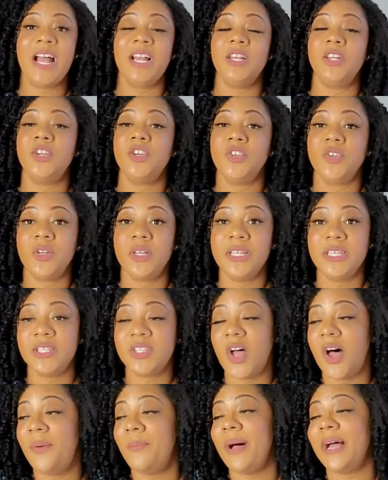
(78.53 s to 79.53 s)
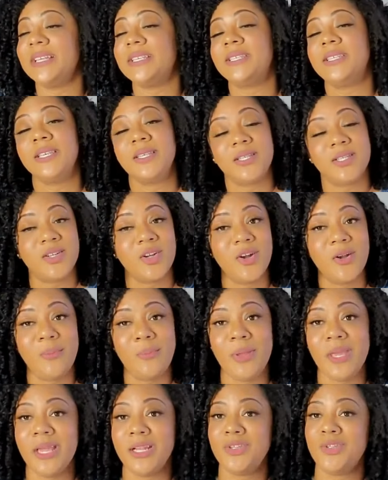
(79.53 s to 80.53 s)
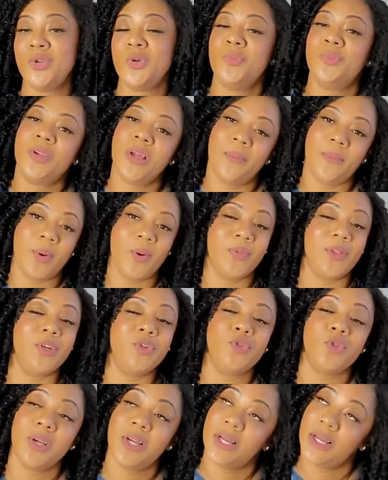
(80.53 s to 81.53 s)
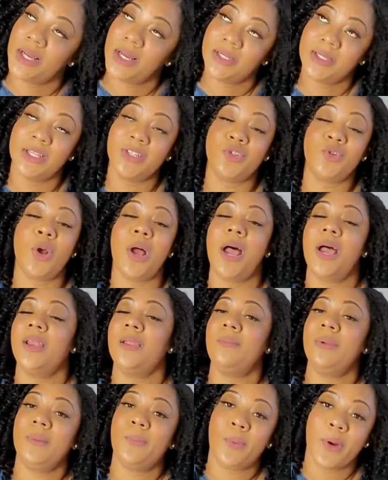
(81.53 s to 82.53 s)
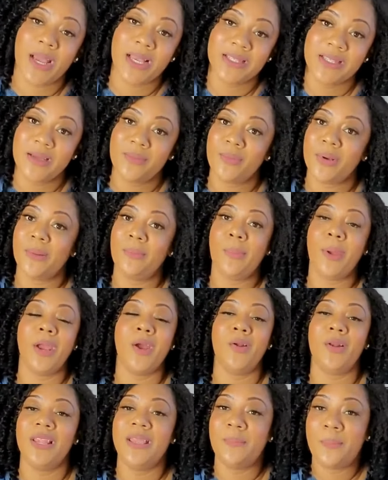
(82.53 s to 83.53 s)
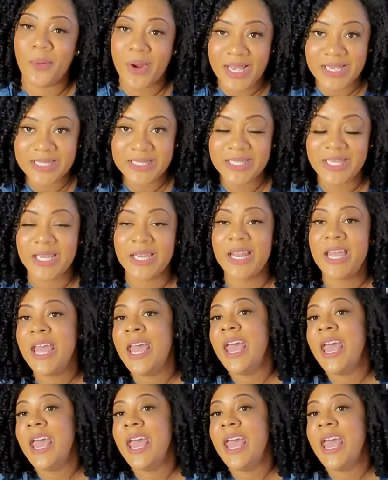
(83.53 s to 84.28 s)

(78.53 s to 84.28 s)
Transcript: I literally saw my sister being duped up on the drugs and trying to be present but barely present,